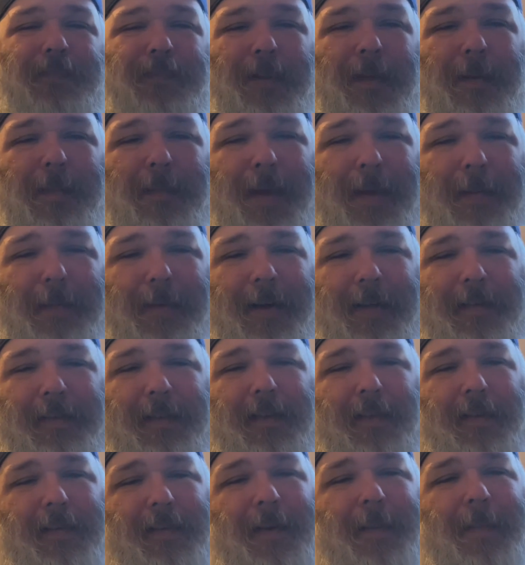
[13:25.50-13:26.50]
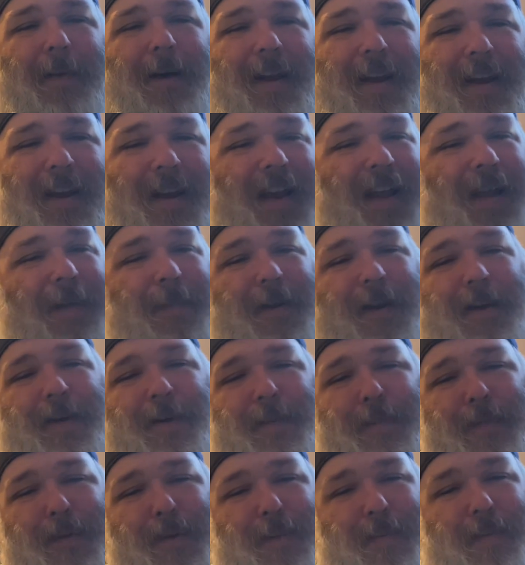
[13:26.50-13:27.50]
be a blessing to somebody today, but I
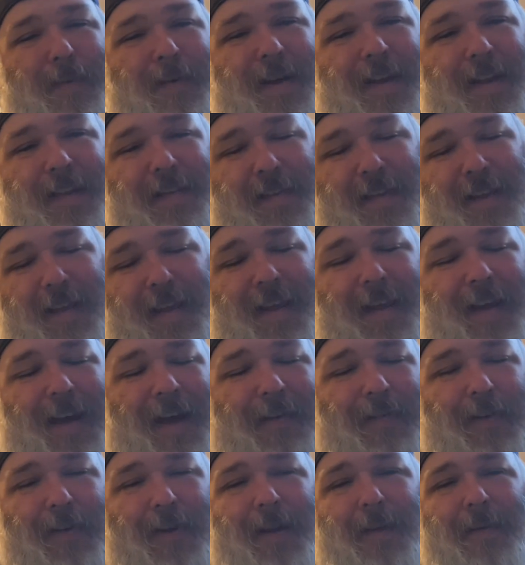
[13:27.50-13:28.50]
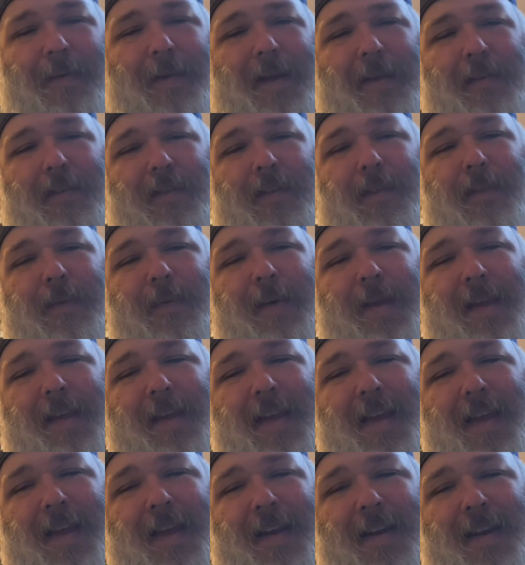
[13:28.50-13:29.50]
hope you're blessed. Have a great rest of the
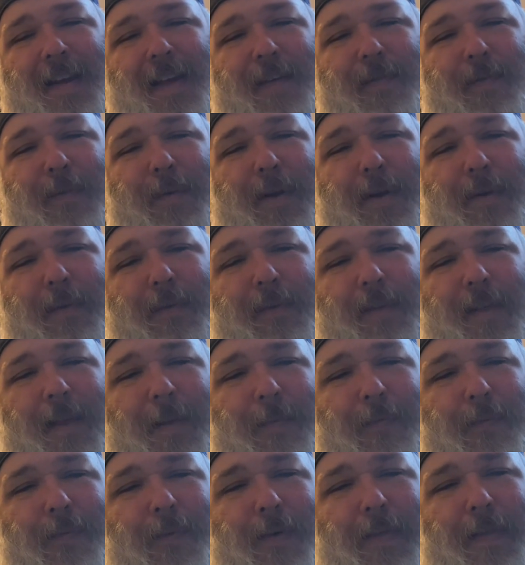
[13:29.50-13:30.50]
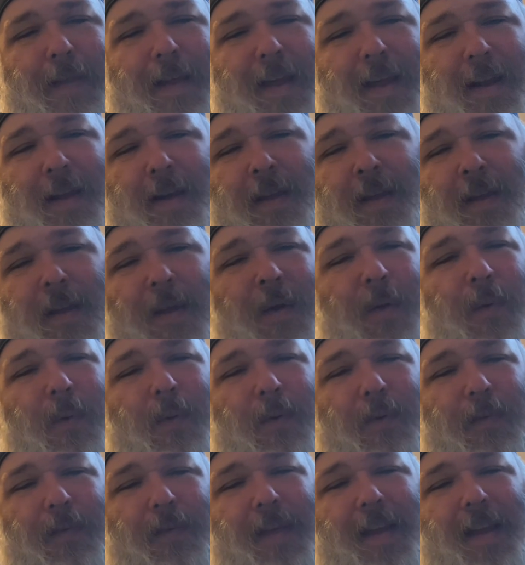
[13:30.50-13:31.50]
weekend. If we don't see you before then,
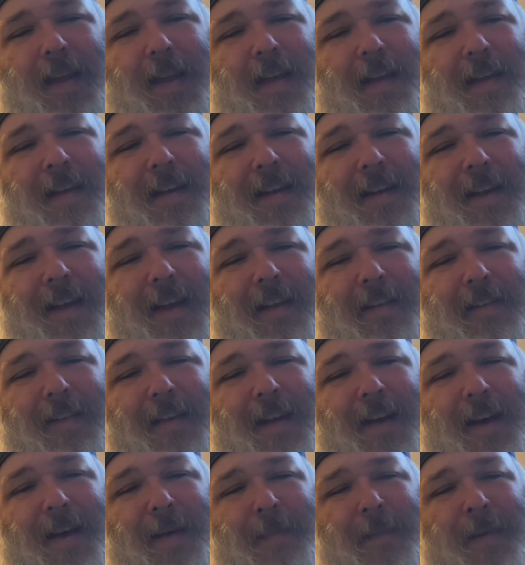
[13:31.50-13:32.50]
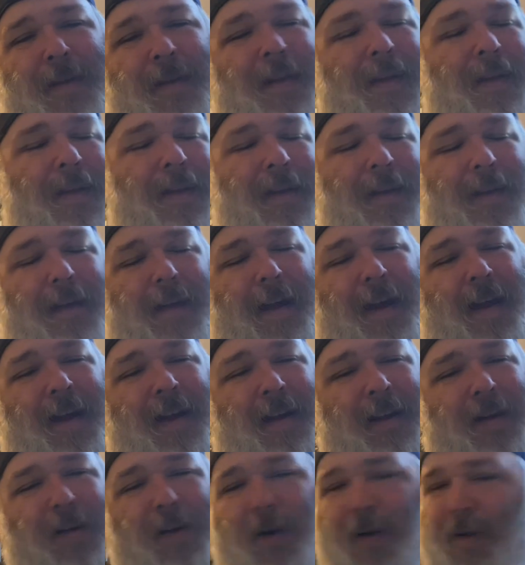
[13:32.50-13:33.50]
we'll see you next time.
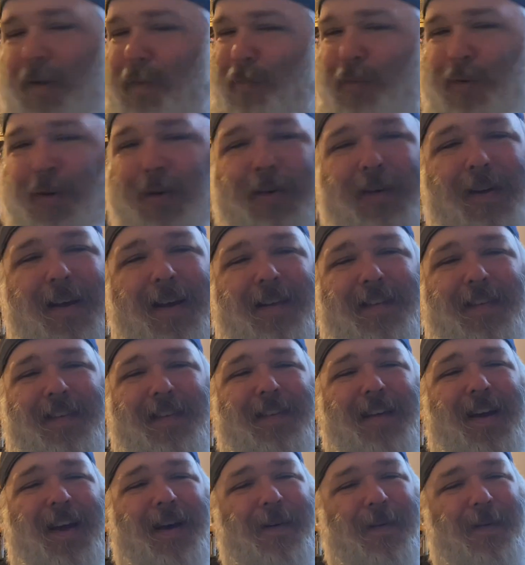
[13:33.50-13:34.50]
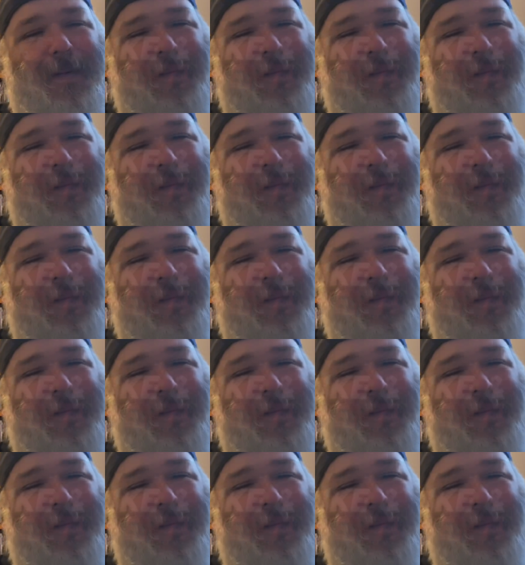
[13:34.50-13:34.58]
And Cardboard Crazies out.